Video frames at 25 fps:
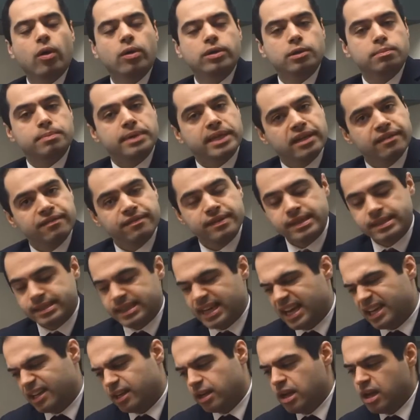all the benefits
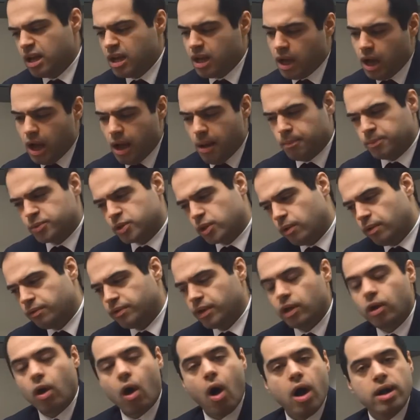and some of
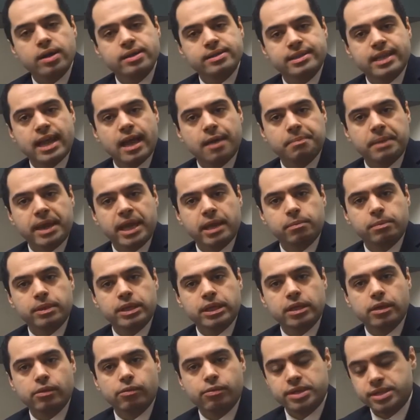the cons that may
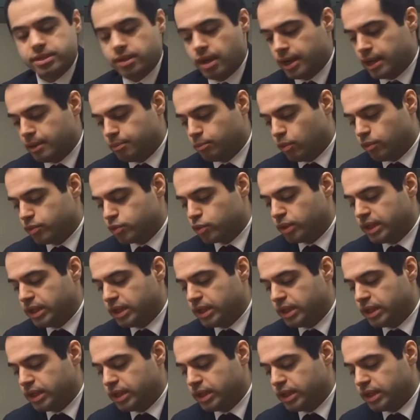be residing in both.